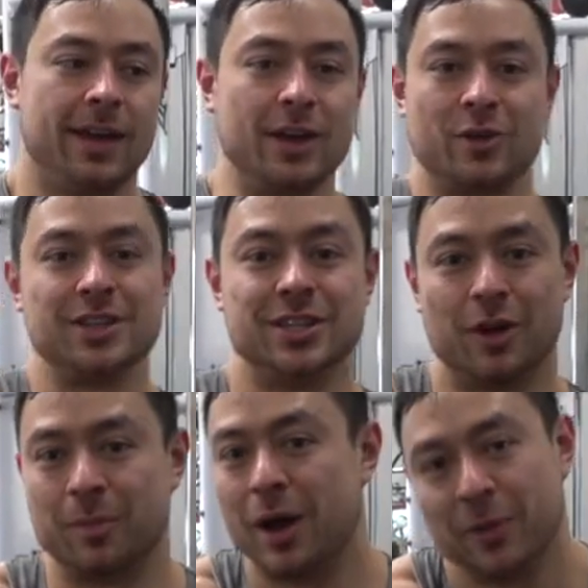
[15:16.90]
increasing
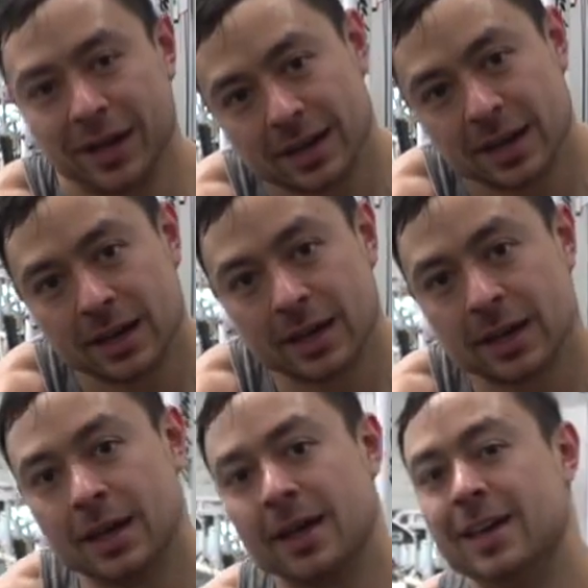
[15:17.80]
your butt wink?
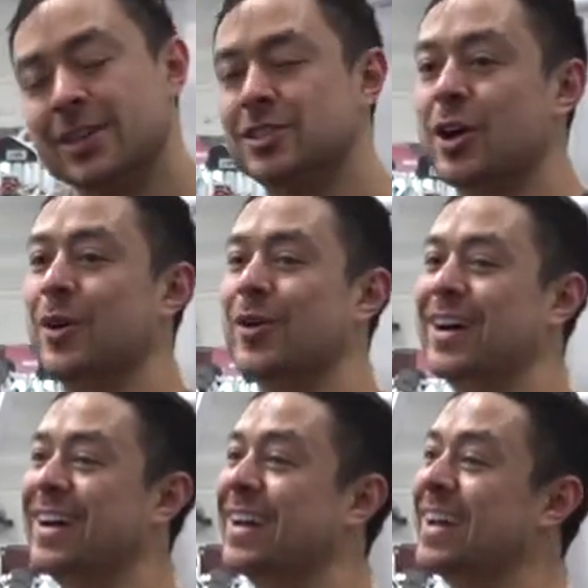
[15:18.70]
So
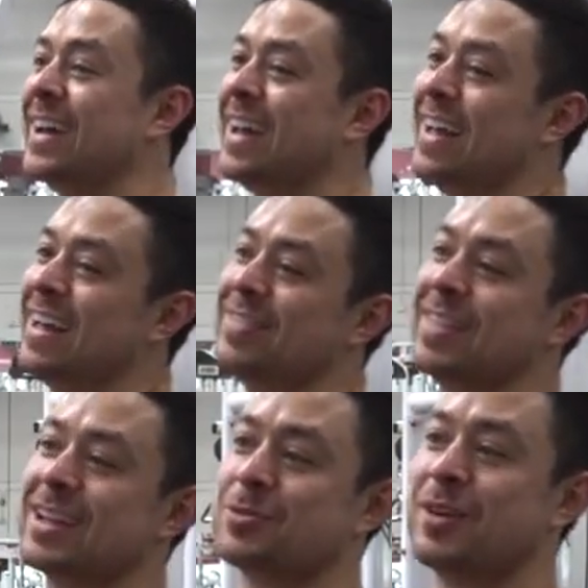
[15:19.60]

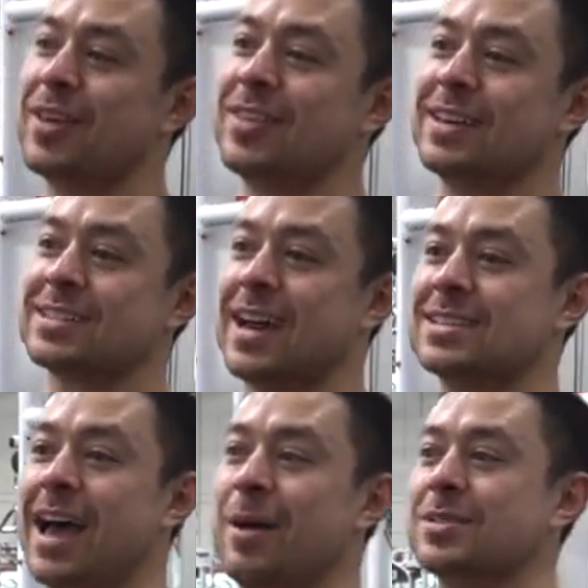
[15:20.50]
that's one of the things,
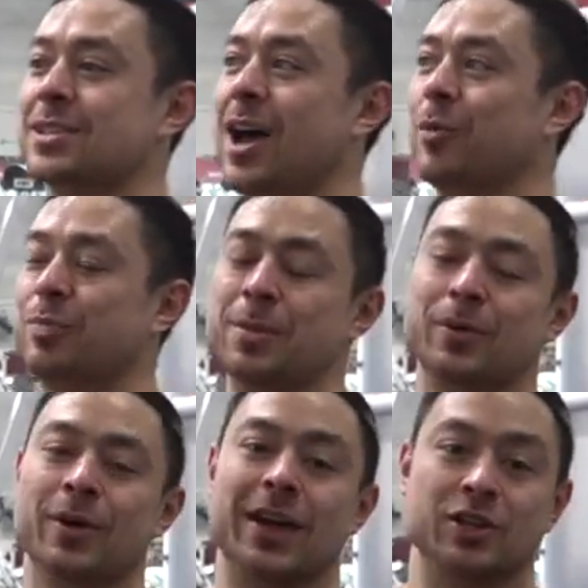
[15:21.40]
guys, that happens a lot with
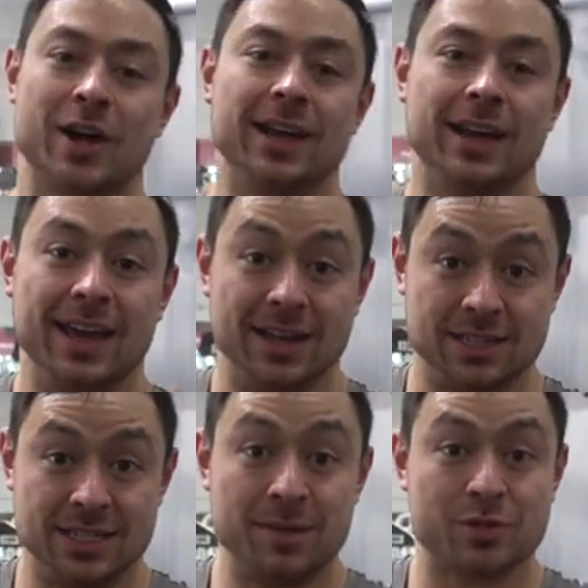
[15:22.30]
people that try to hit
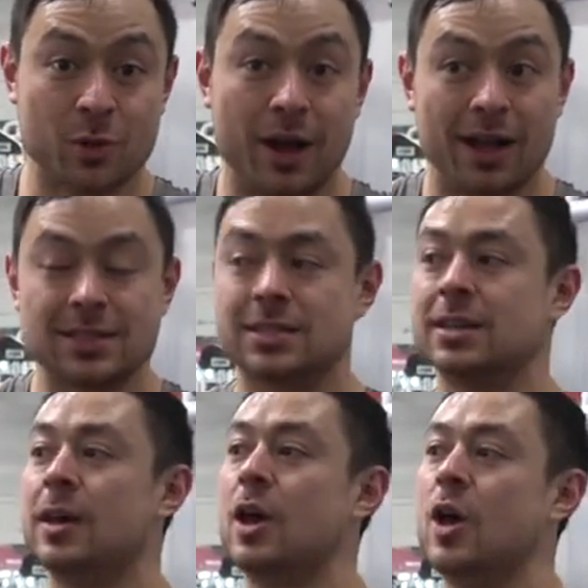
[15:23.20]
deep squats
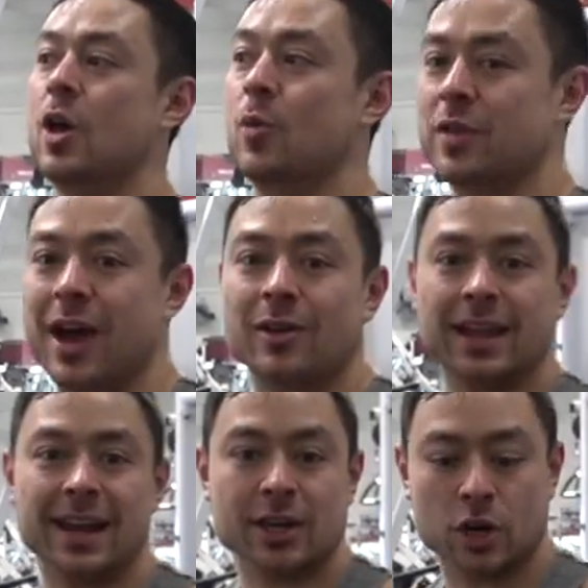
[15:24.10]
without
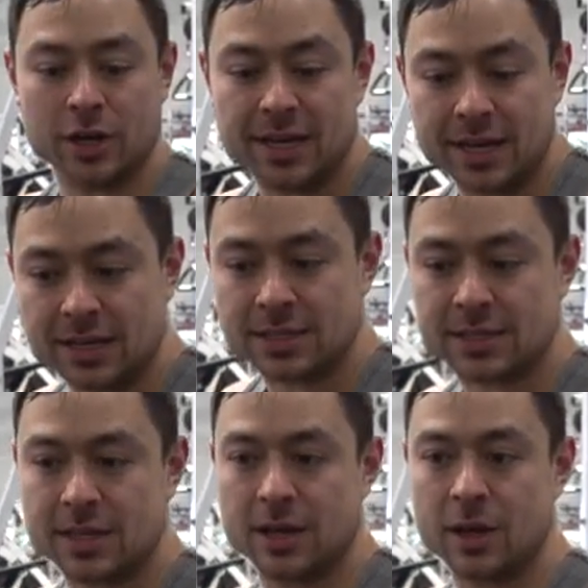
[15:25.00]
letting your knees,
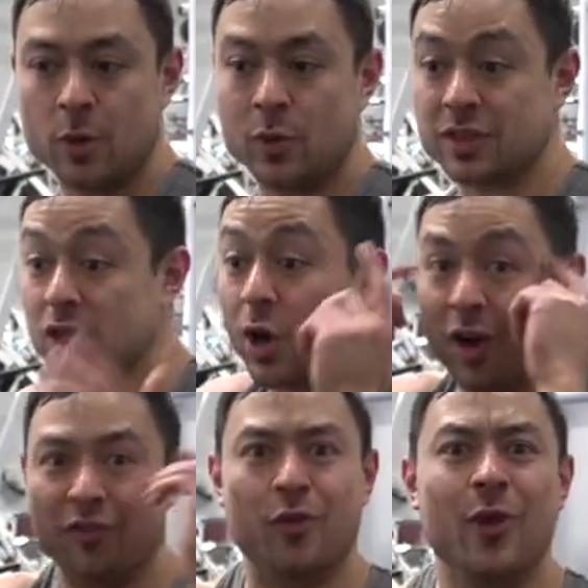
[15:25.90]
with, you know,
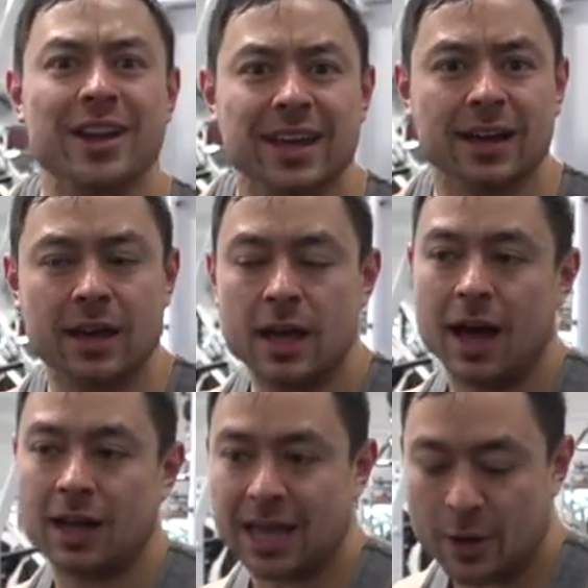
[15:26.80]
avoiding
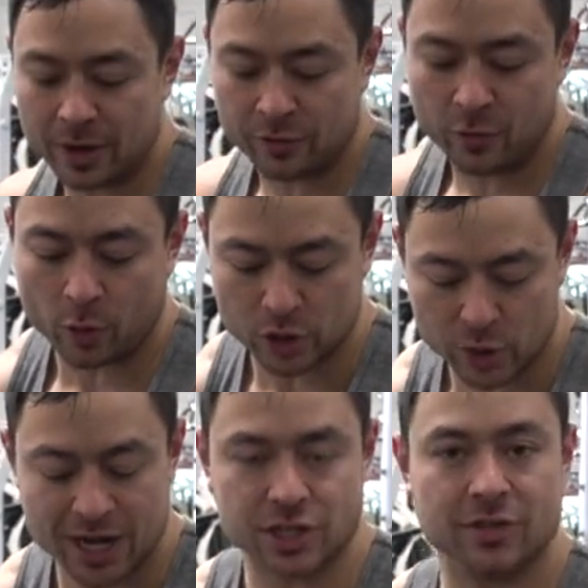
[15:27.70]
allowing forward
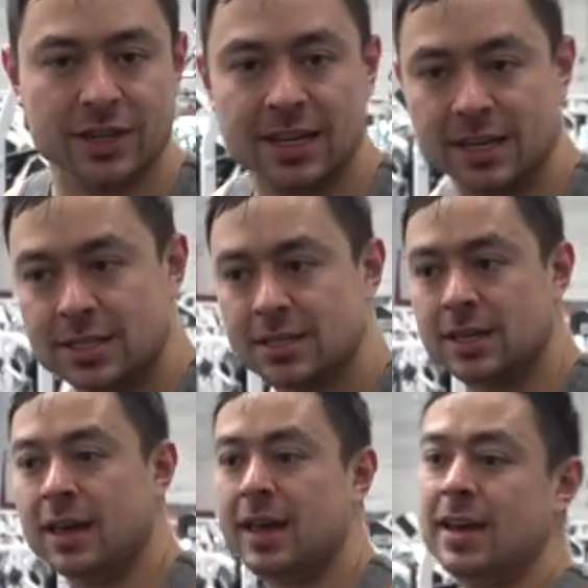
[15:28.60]
traction of the knees.
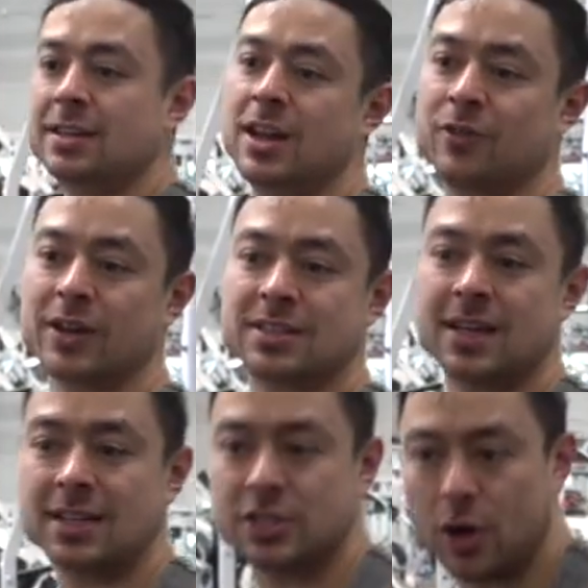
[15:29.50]
Different
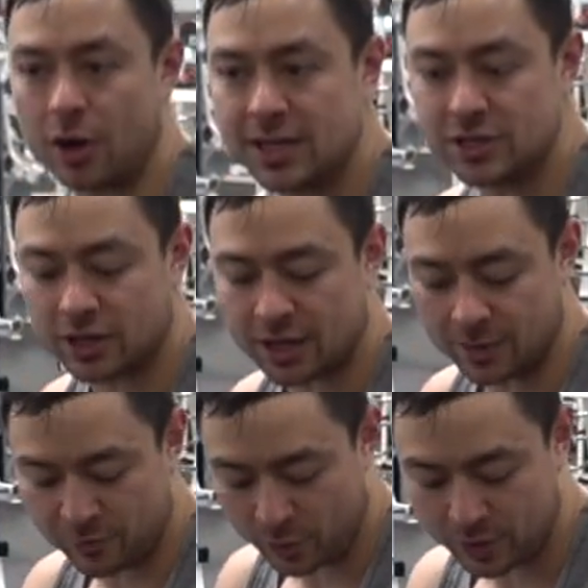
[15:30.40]
extents, you know, our knees are going to
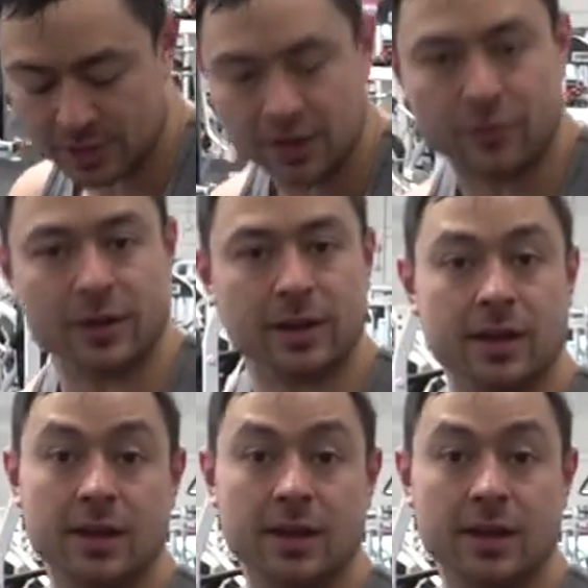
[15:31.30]
come forward to different,